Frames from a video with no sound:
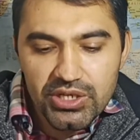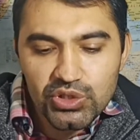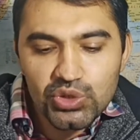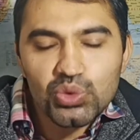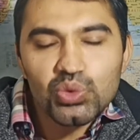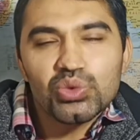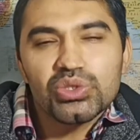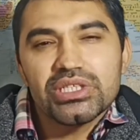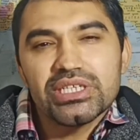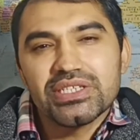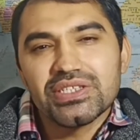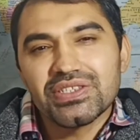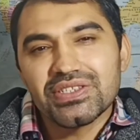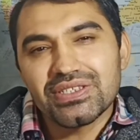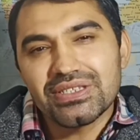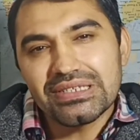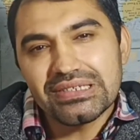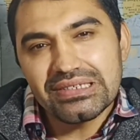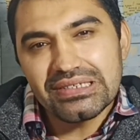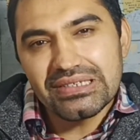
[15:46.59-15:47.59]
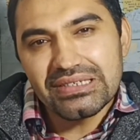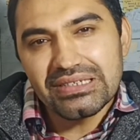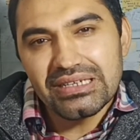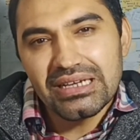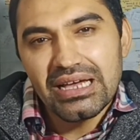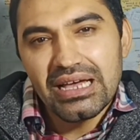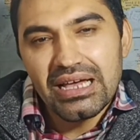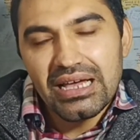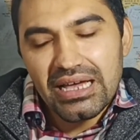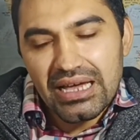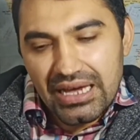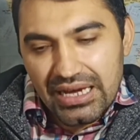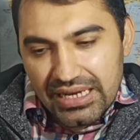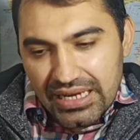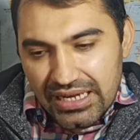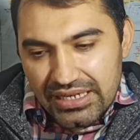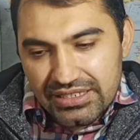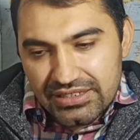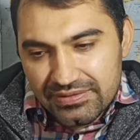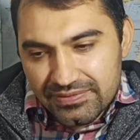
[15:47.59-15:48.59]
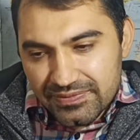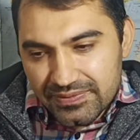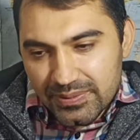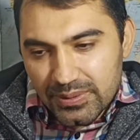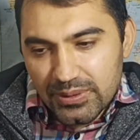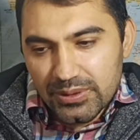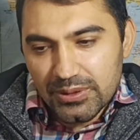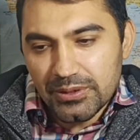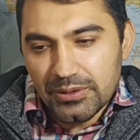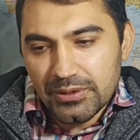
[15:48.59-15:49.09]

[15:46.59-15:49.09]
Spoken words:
So this a kind of